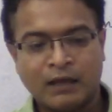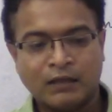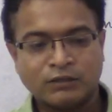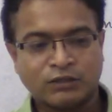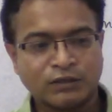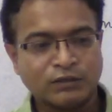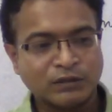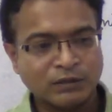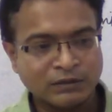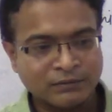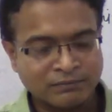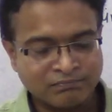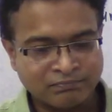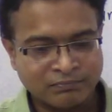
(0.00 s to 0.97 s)

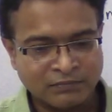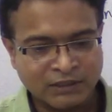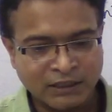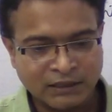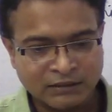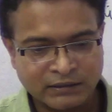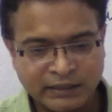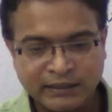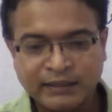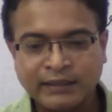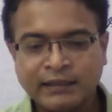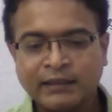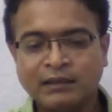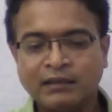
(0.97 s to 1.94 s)
so the
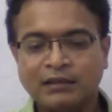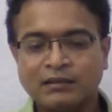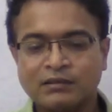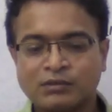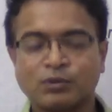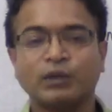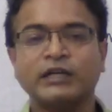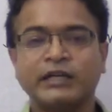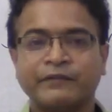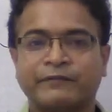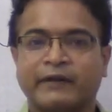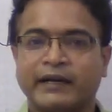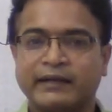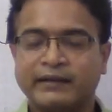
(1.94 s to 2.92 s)
theory
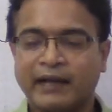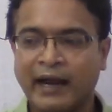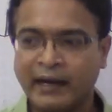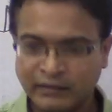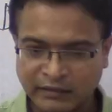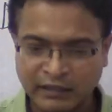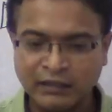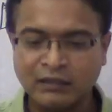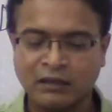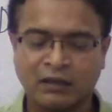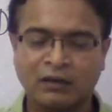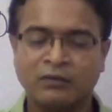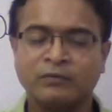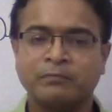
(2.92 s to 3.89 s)
solidified, and till
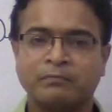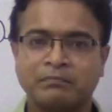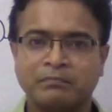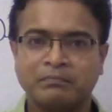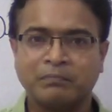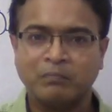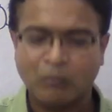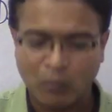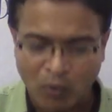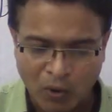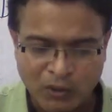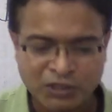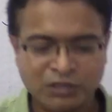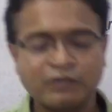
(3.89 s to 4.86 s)
now
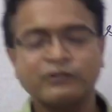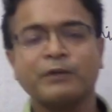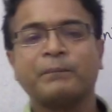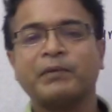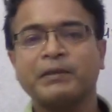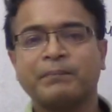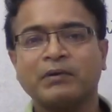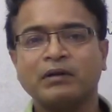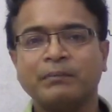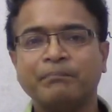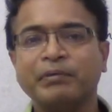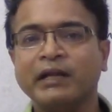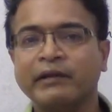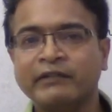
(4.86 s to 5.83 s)
most of the people
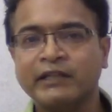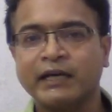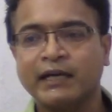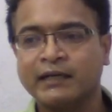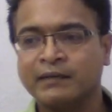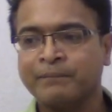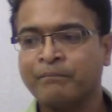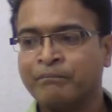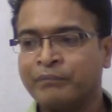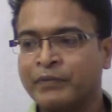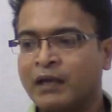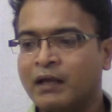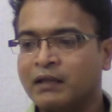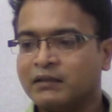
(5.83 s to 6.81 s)
believe that
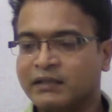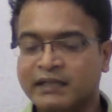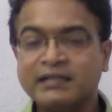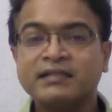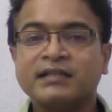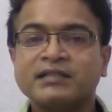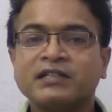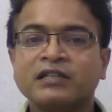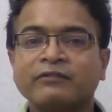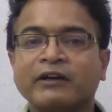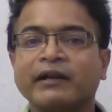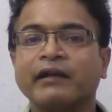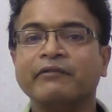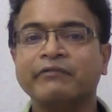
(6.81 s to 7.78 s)
there is a gene
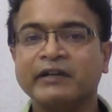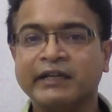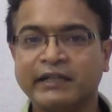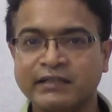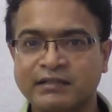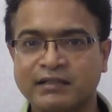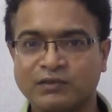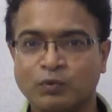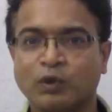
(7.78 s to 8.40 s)
for every disease.